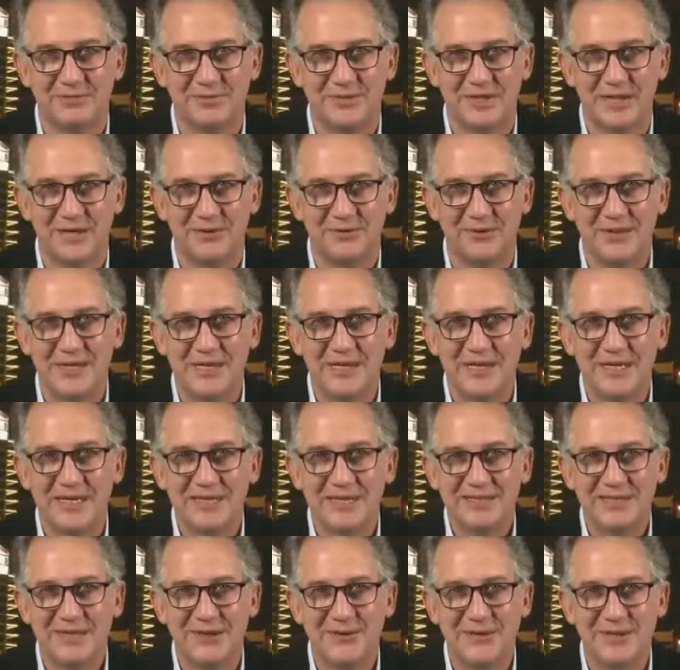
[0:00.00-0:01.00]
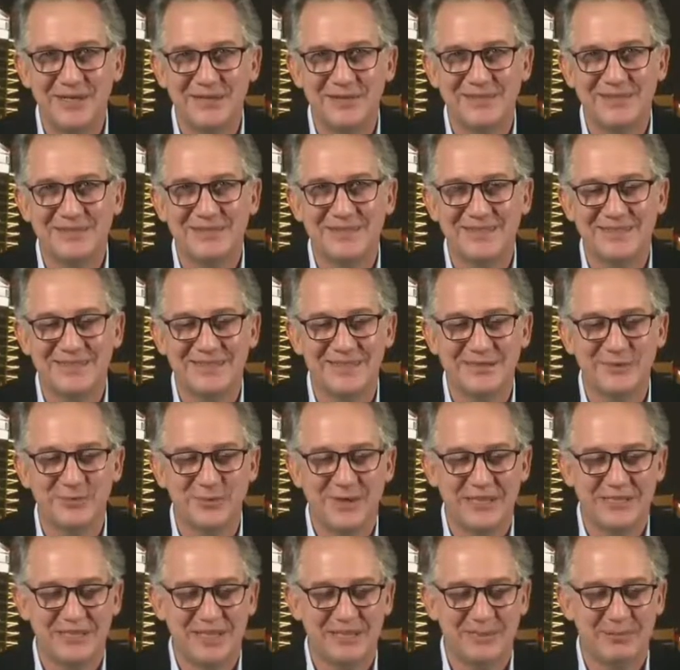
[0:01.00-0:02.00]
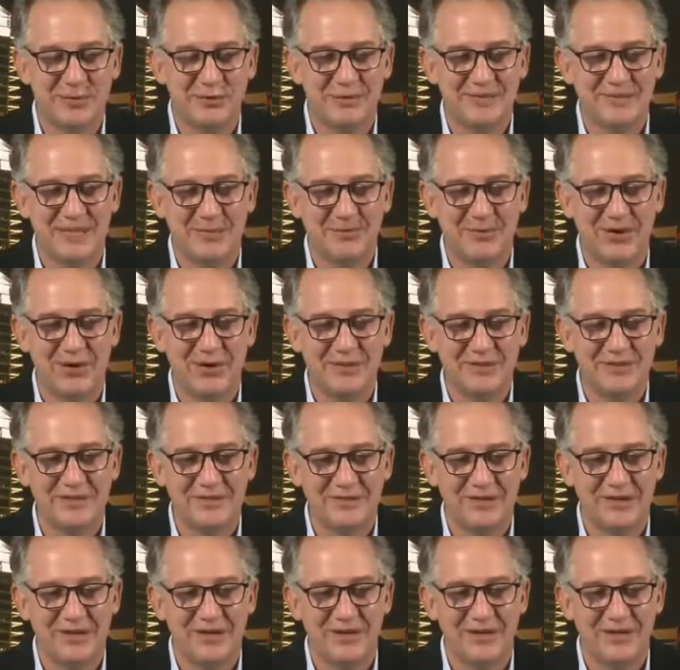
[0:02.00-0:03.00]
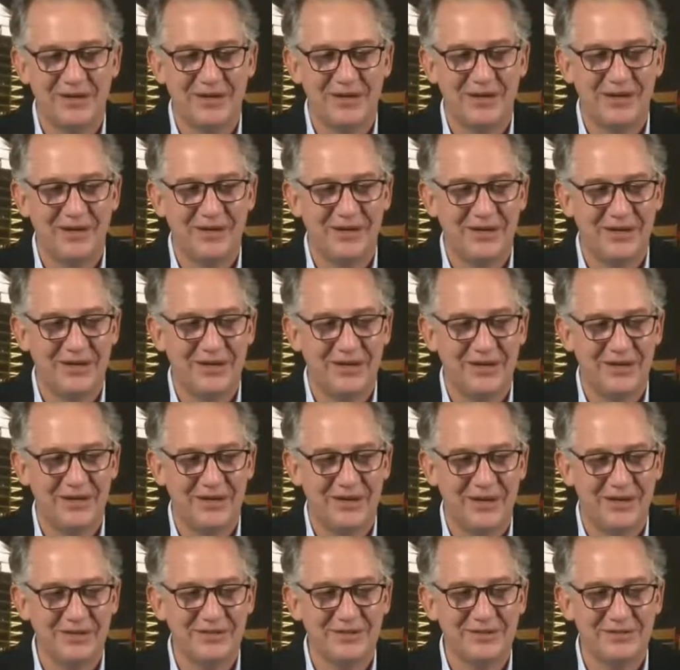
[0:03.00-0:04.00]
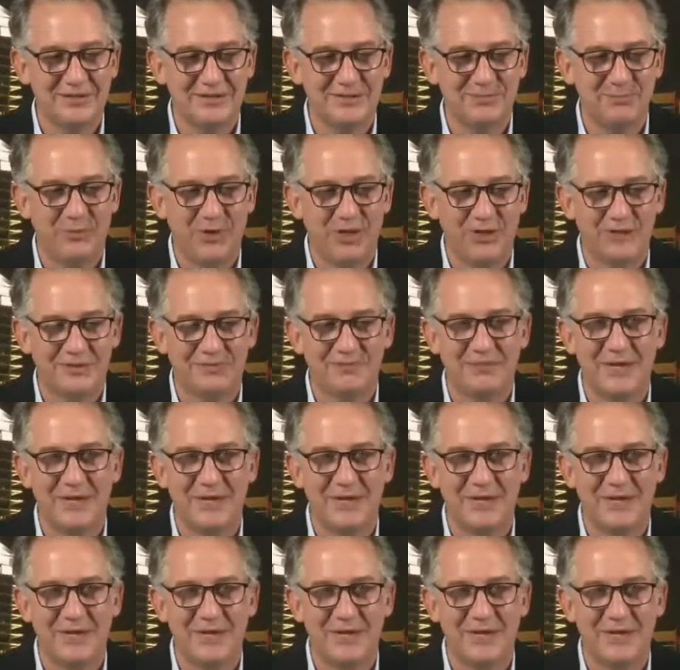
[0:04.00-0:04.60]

Now, now here is the situation. He puts them on the, uh, uh on, the uh, uh on, the spot.